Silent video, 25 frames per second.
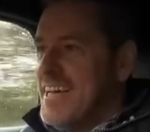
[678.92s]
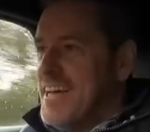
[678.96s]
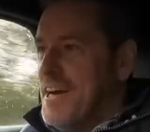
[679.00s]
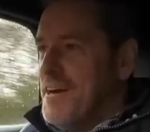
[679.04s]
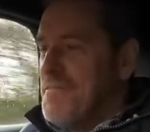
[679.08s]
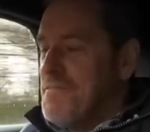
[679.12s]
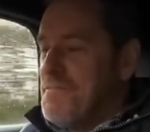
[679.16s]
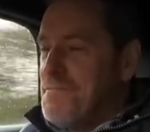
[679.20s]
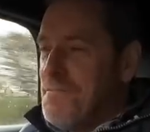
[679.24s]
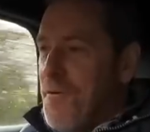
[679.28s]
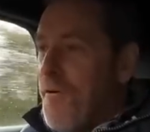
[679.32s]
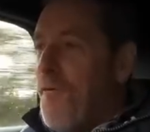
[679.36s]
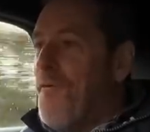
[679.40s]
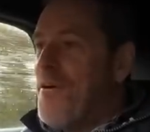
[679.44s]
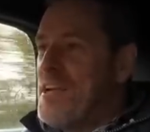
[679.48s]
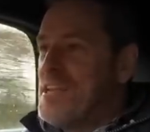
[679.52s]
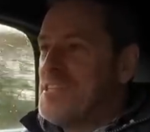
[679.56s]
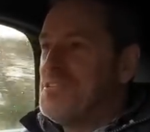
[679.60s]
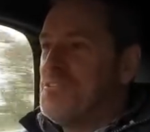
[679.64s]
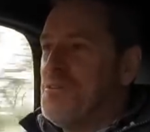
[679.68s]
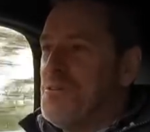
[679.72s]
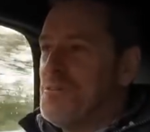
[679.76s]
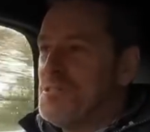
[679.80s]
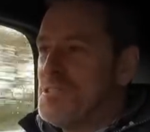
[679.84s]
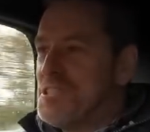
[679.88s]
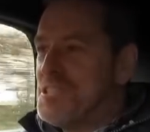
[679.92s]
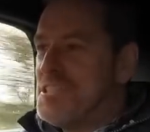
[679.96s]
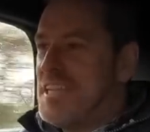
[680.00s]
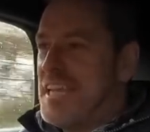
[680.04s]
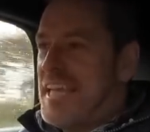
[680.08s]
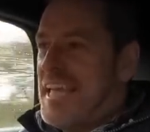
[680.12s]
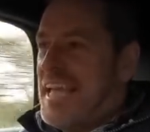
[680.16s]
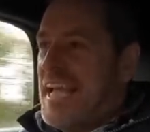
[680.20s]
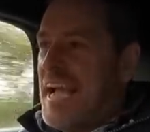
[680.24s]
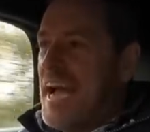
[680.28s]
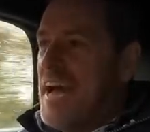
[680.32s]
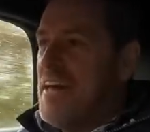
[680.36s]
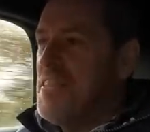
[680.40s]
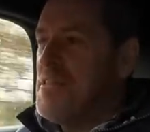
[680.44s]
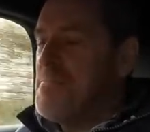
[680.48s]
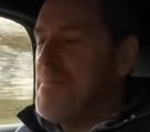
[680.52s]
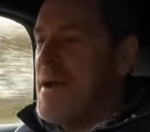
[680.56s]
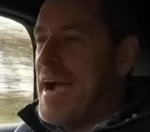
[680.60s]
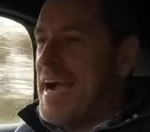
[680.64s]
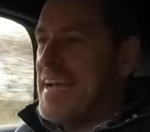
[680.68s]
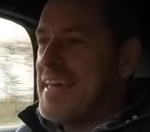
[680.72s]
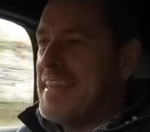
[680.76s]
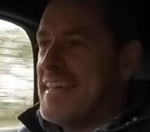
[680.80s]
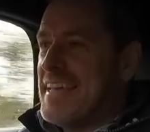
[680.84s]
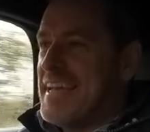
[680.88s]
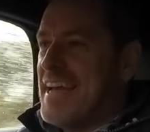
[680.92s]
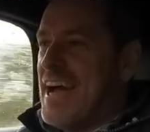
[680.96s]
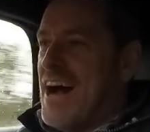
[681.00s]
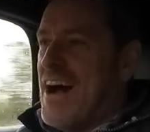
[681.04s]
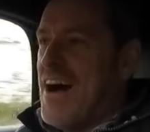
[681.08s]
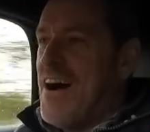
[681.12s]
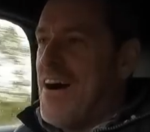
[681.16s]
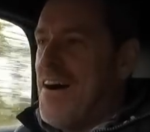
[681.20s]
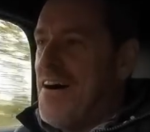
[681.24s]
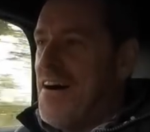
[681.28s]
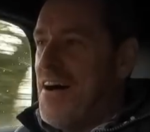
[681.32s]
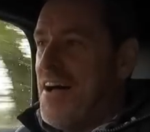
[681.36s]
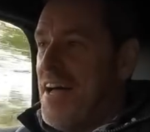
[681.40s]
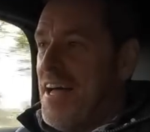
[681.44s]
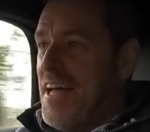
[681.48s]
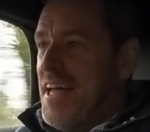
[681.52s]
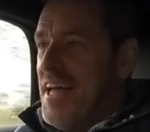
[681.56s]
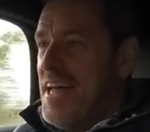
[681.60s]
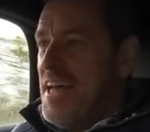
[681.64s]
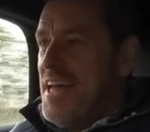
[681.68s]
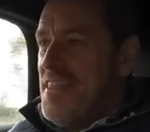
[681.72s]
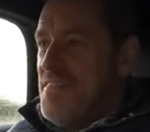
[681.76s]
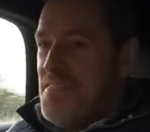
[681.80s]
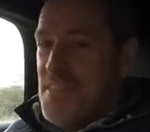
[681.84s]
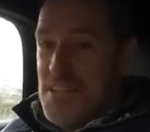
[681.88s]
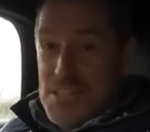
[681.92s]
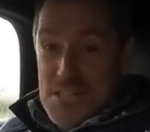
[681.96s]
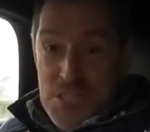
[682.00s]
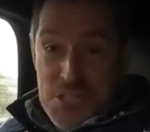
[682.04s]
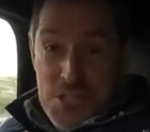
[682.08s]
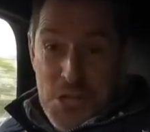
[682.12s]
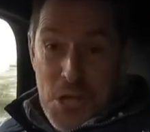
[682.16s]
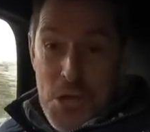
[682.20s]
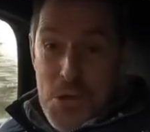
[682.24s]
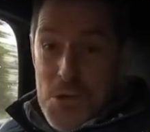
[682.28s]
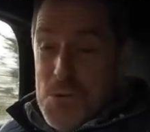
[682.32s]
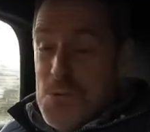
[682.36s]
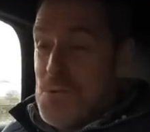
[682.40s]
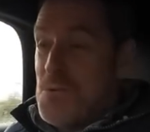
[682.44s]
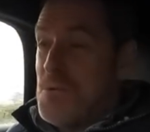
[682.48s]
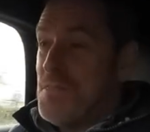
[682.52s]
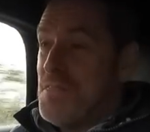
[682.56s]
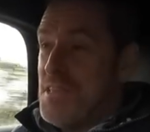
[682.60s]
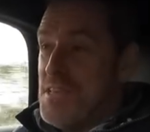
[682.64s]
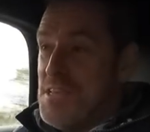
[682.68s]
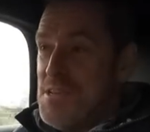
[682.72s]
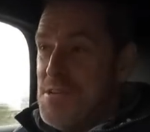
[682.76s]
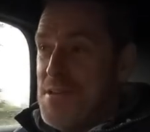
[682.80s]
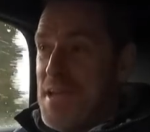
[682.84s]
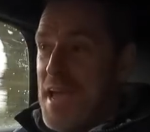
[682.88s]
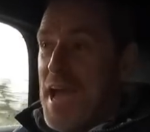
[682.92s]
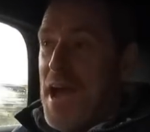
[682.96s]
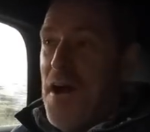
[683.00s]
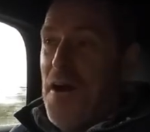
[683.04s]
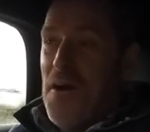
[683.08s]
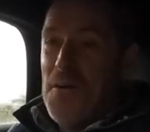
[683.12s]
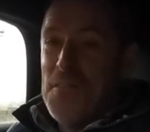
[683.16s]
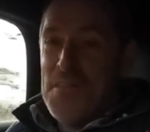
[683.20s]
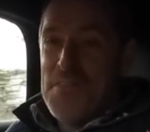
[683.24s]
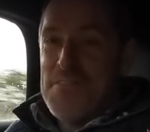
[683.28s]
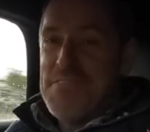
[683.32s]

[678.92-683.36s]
of four exhausts sticking out the back of the car than two that you get on the